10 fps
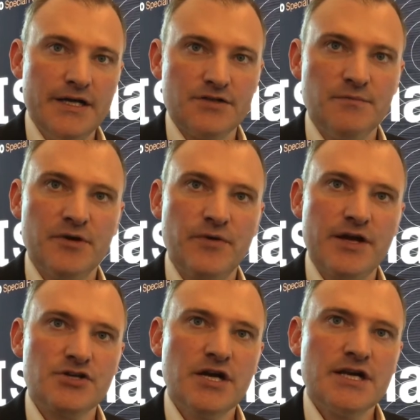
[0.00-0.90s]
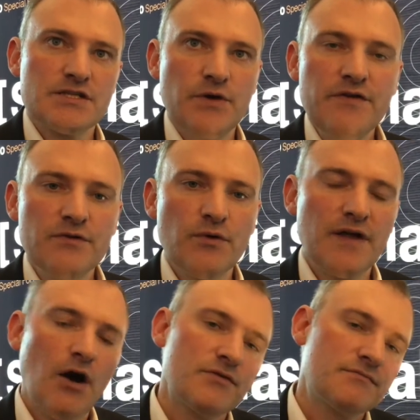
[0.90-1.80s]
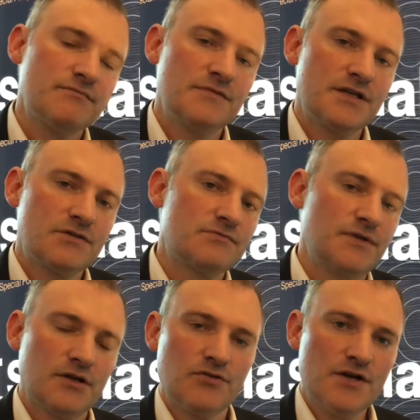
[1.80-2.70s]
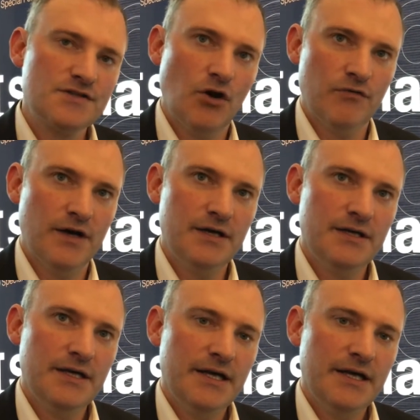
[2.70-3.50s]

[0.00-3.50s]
into the mid-range. So even without the, the crossover,